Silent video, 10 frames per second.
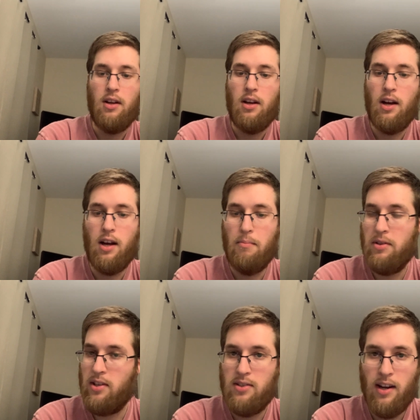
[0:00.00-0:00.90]
But
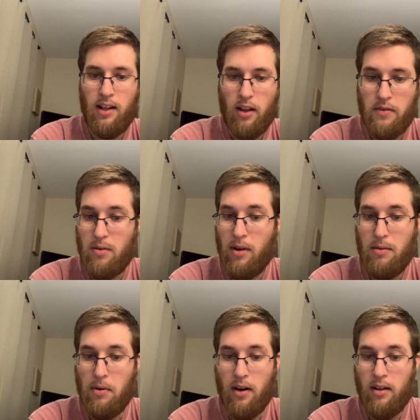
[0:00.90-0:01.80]
Cincinnati loves to run the
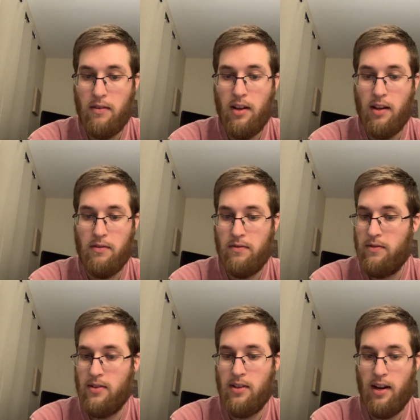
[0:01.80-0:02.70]
ball, and if
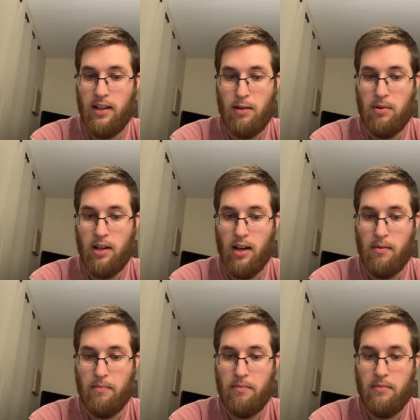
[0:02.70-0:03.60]
Cincinnati could
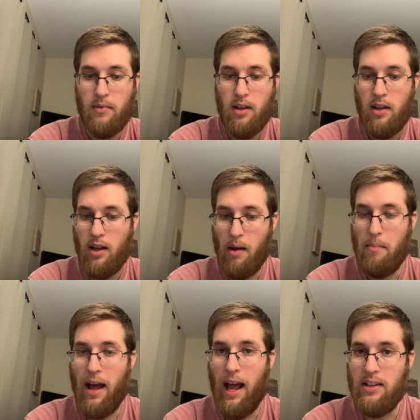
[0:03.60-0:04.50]
become a
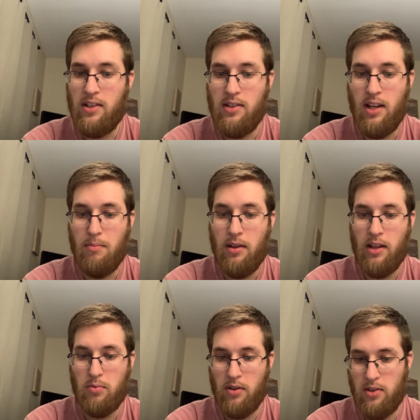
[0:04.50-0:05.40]
passing team, then
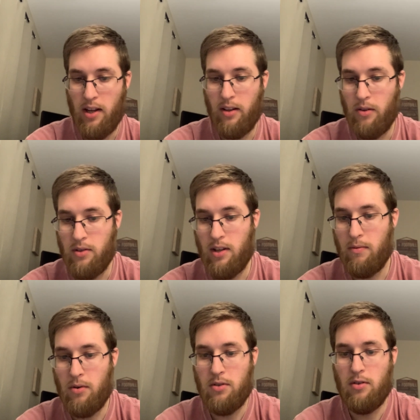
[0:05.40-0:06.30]
that's where the Cyclones can
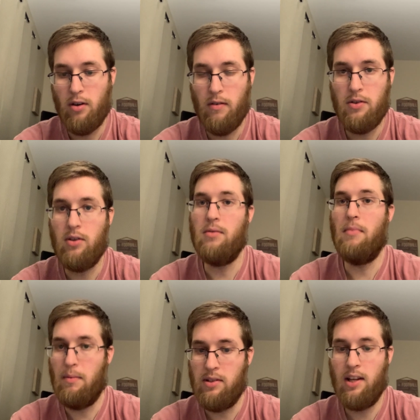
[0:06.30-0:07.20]
force some turnovers and
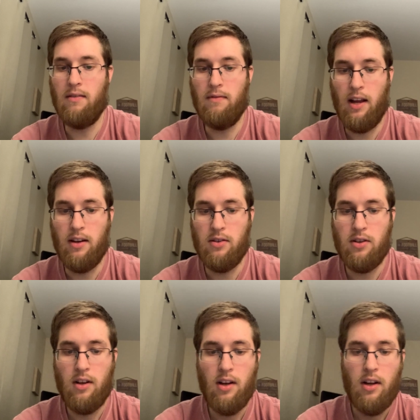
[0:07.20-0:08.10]
maybe take advantage.
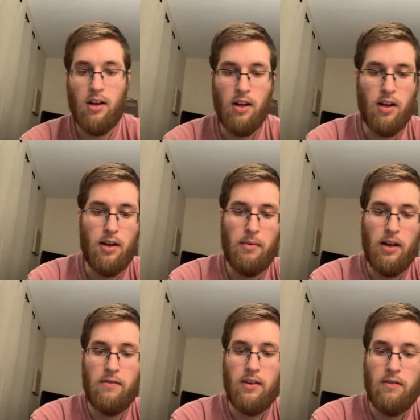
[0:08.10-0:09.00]

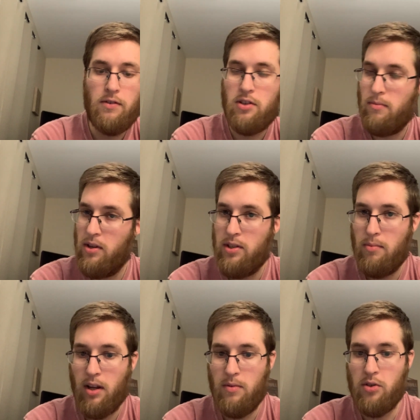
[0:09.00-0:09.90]
If for some reason it
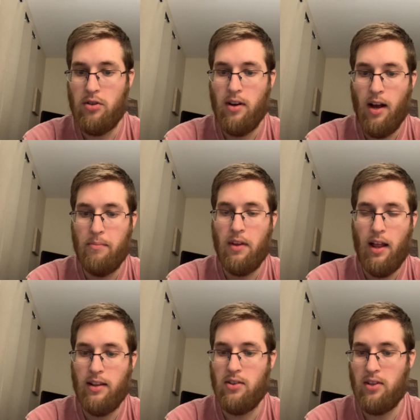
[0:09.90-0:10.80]
becomes a shootout, I
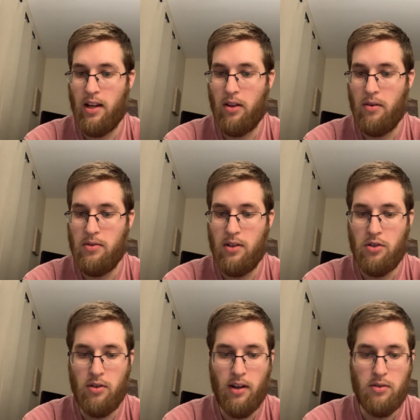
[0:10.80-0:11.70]
like the Cyclones in a
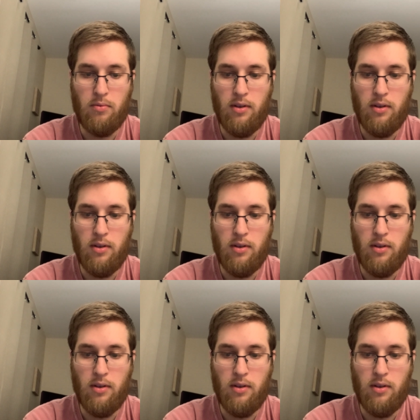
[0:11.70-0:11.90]
shootout